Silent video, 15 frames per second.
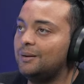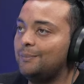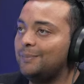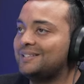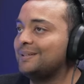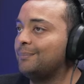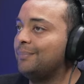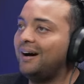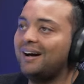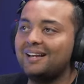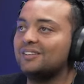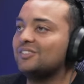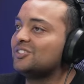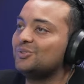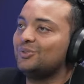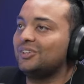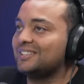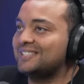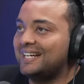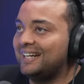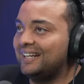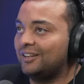But to buy it, you still got to
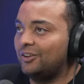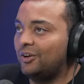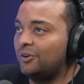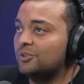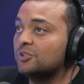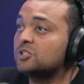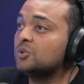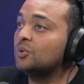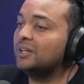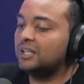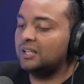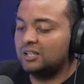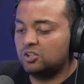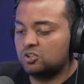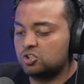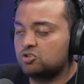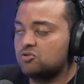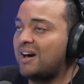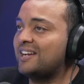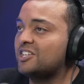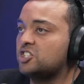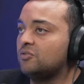take out a loan. You still got to get your
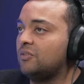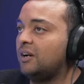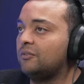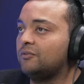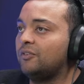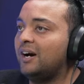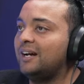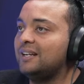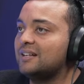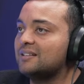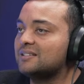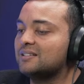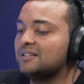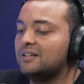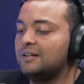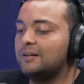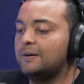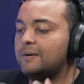strategy right on finance. Yeah.